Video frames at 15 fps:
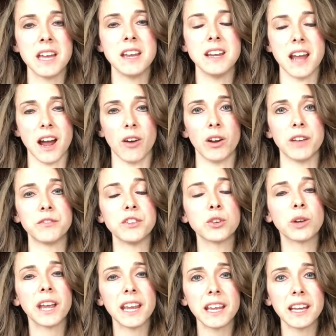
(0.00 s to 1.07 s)
Now, if you
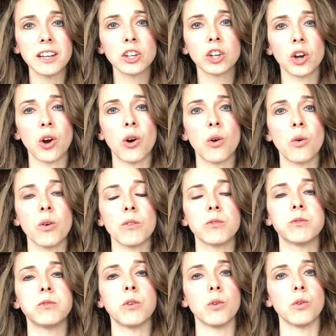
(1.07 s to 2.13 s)
can't go
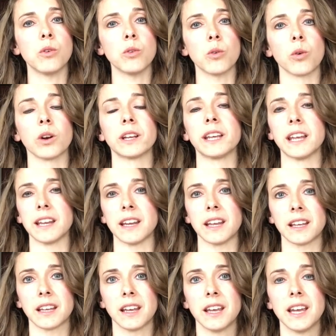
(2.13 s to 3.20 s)
full
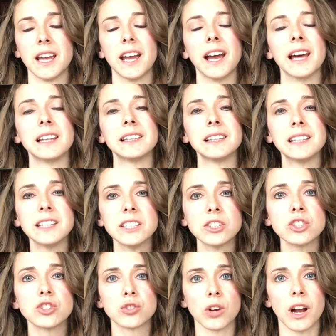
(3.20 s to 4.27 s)
organic, at
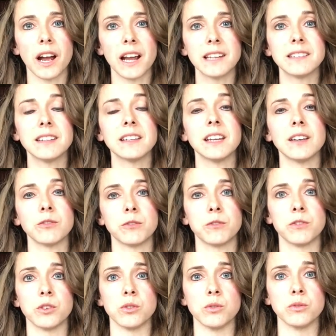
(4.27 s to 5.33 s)
least try to get
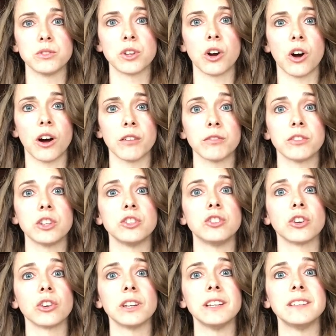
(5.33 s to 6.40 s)
foods off the
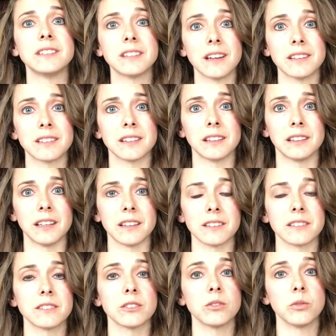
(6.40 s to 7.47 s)
Dirty Dozen
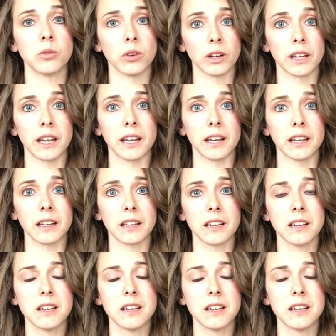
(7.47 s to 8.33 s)
list organic.